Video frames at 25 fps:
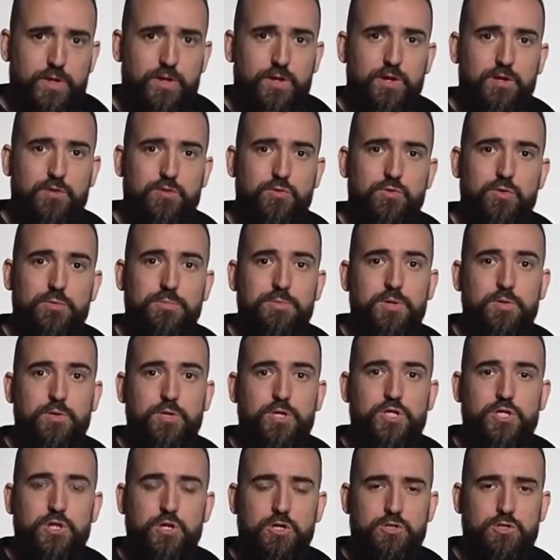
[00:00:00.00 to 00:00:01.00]
we're gonna do a
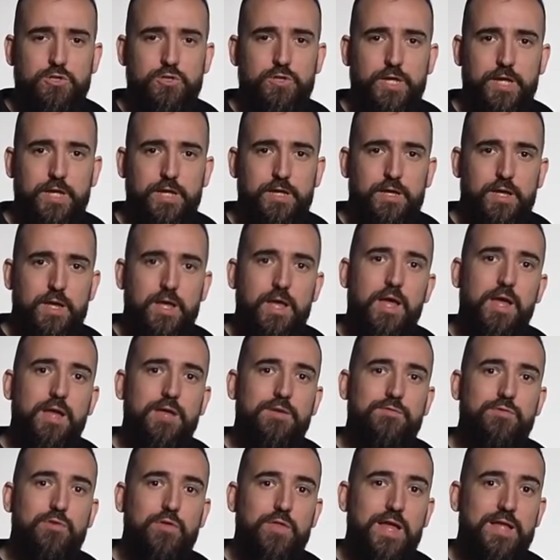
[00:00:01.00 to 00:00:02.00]
beauty shot today,
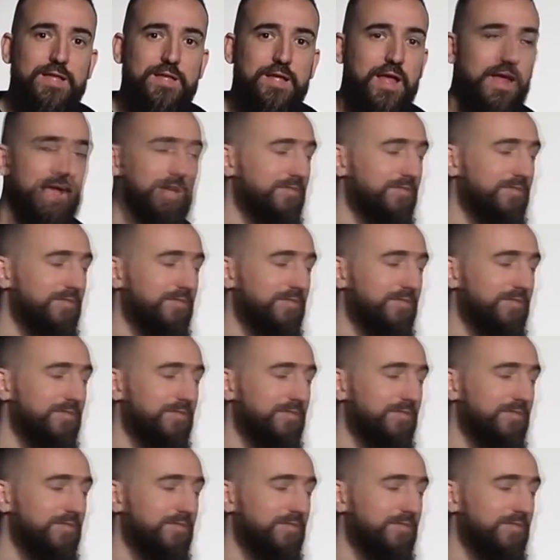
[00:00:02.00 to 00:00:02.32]
and for that I